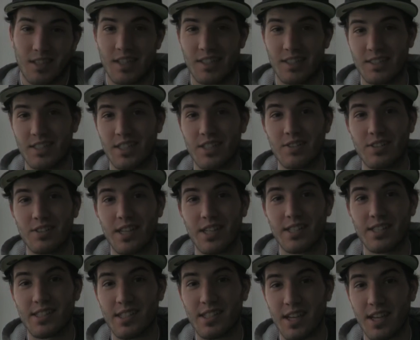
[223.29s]
until
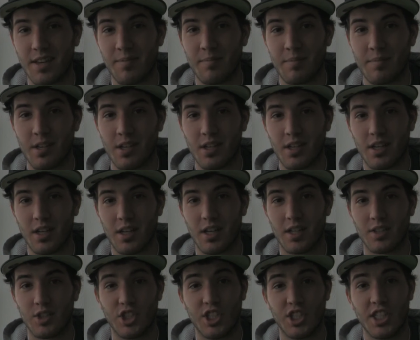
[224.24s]
next time, uh,